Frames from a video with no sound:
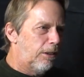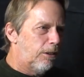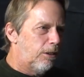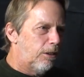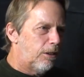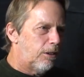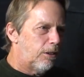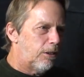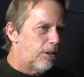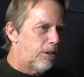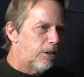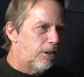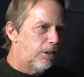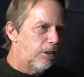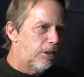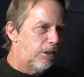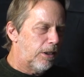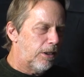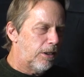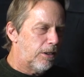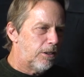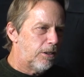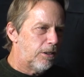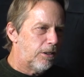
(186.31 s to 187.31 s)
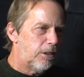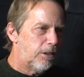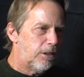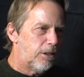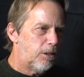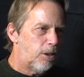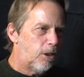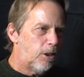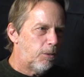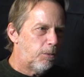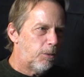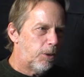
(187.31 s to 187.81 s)
Well, it's, yeah, it's
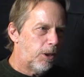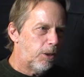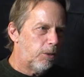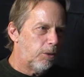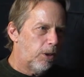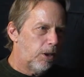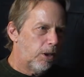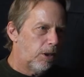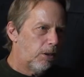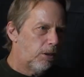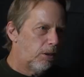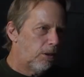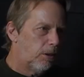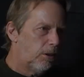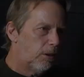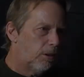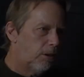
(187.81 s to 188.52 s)
it's all pretty wild.